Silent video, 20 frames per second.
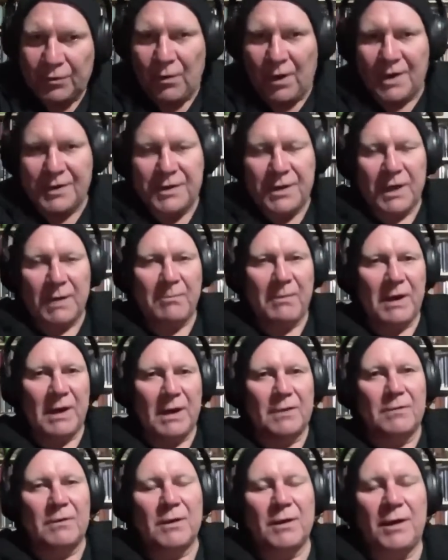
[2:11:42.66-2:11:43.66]
twice a year,
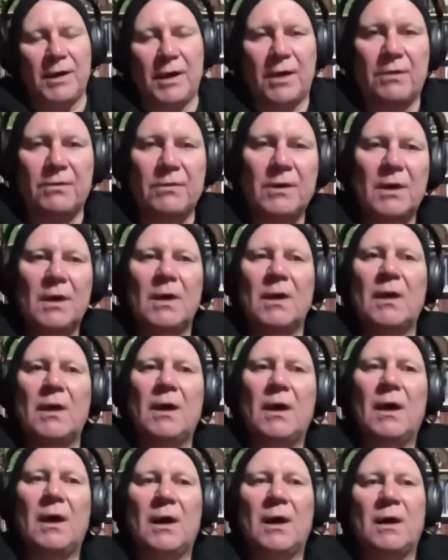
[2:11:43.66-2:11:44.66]
me and you,
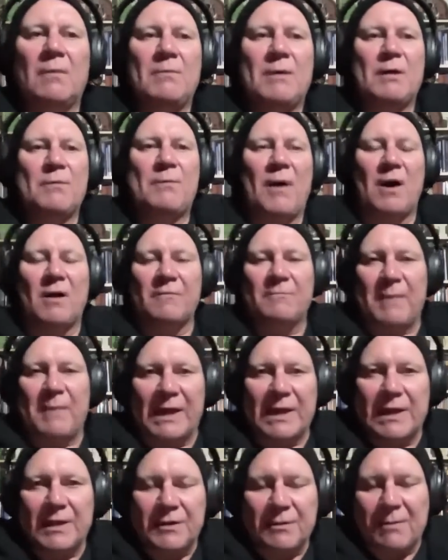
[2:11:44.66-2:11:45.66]
as part of
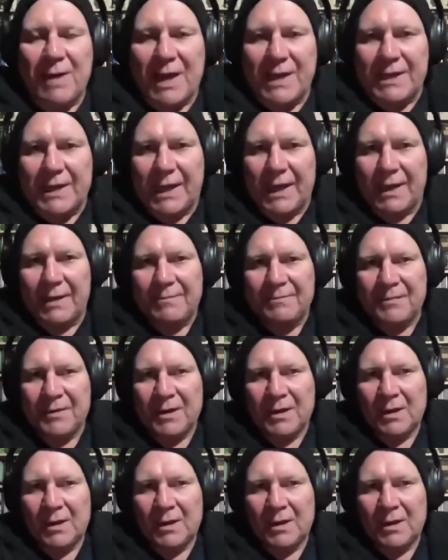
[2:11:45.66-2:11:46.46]
Megalithomania.